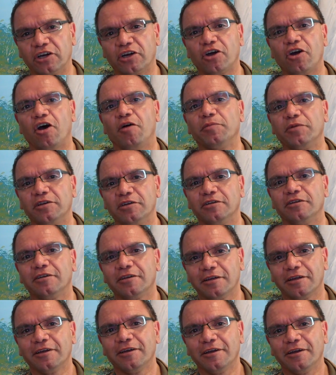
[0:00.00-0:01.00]

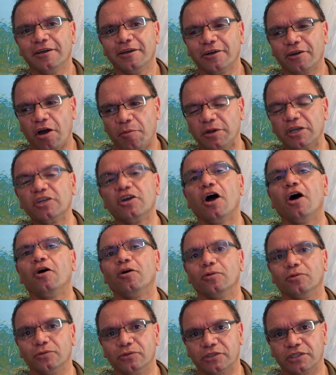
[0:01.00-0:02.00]
common
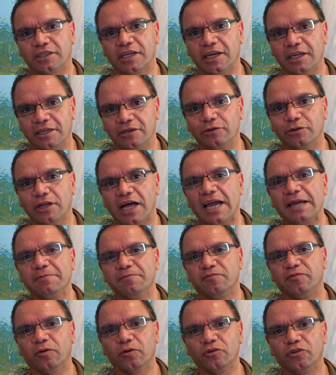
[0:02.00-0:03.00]
goals they all aim
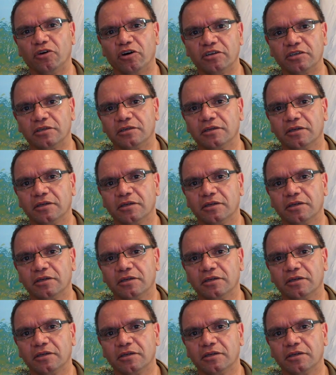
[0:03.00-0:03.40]
for, not